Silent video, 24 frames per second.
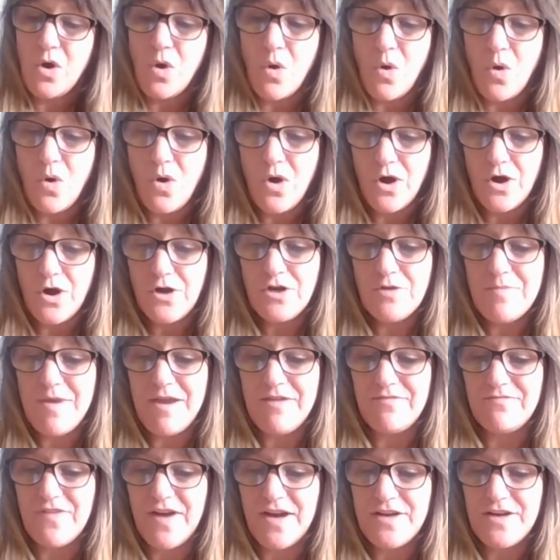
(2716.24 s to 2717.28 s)
or you
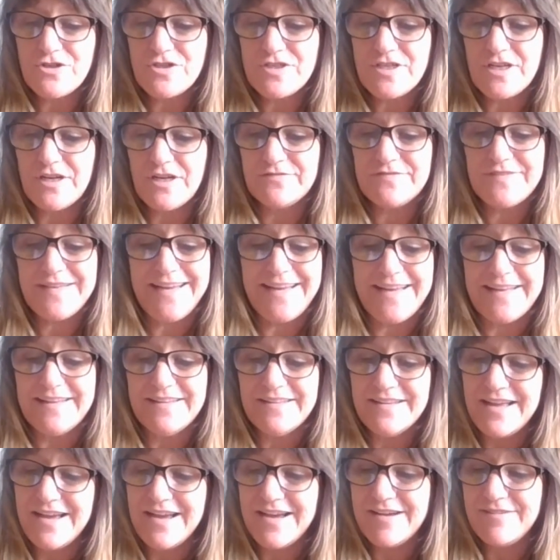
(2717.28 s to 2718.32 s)
may find yourself in
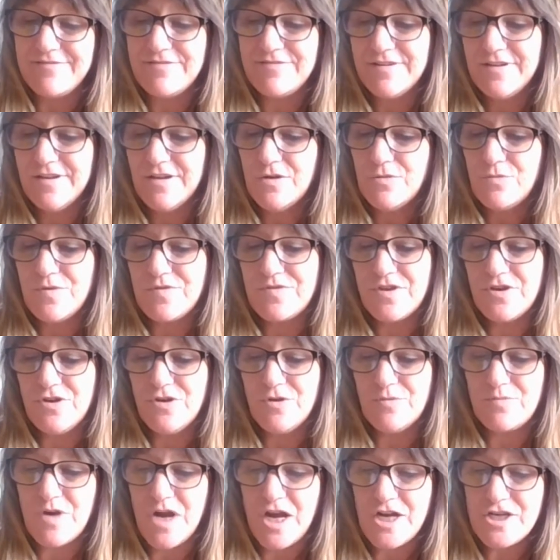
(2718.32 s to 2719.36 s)
love with a
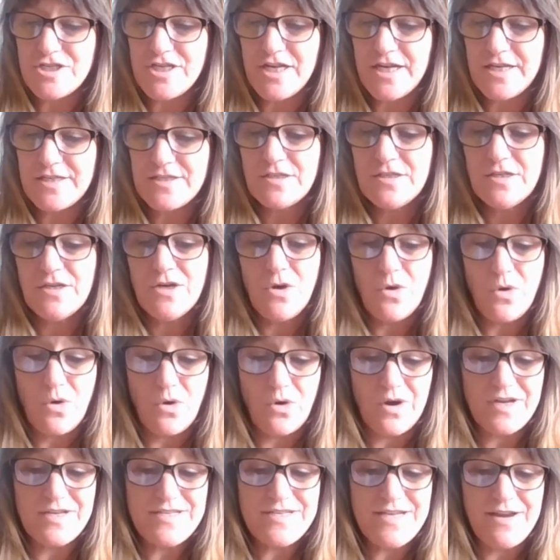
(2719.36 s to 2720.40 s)
new project
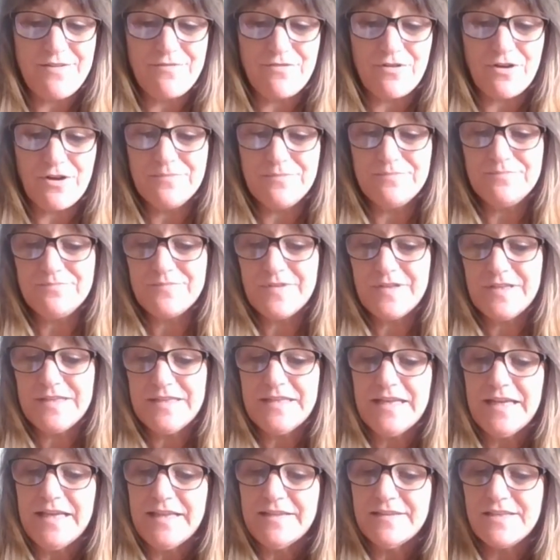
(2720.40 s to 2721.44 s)
or endeavor.
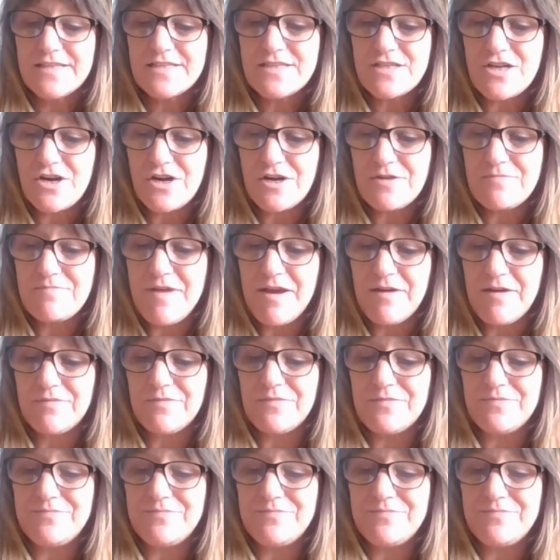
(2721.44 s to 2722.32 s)
This card may